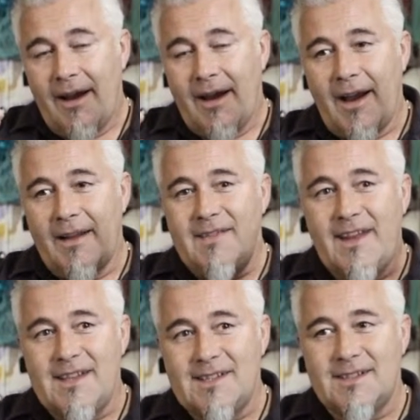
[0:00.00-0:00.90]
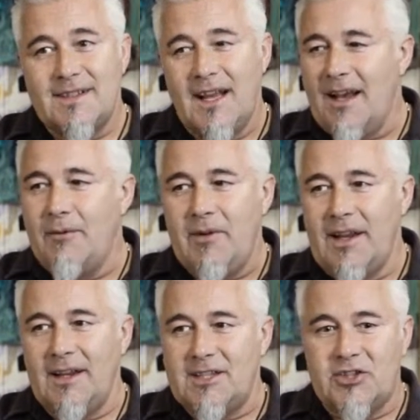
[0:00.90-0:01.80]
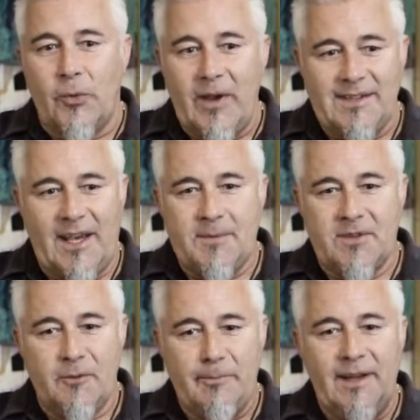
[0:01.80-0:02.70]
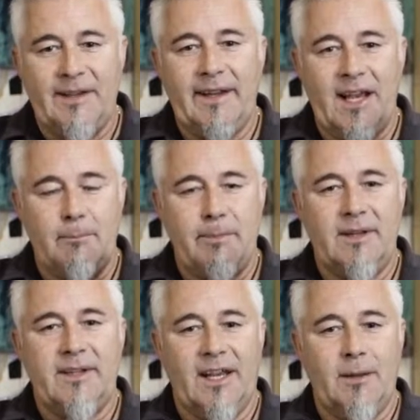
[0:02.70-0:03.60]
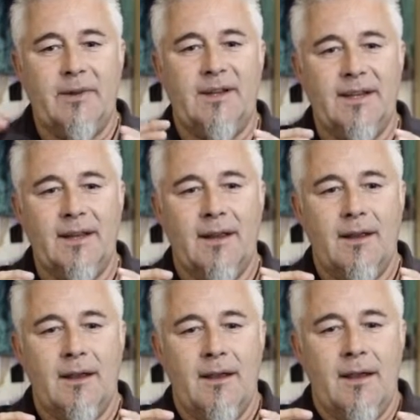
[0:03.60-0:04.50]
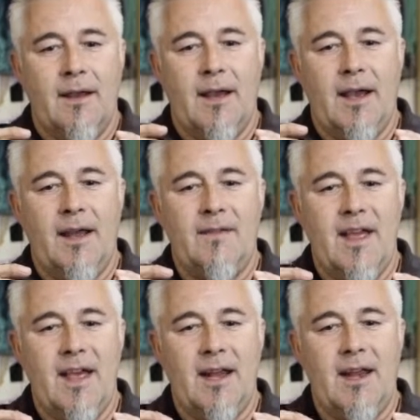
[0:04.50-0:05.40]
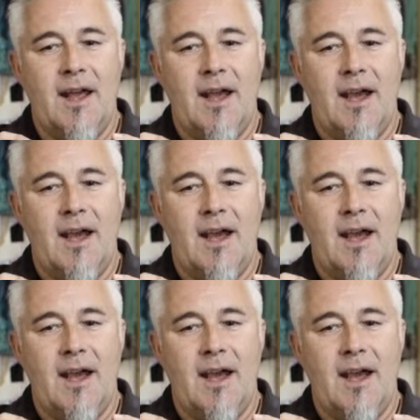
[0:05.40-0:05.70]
and these little stories start building and building and building. And then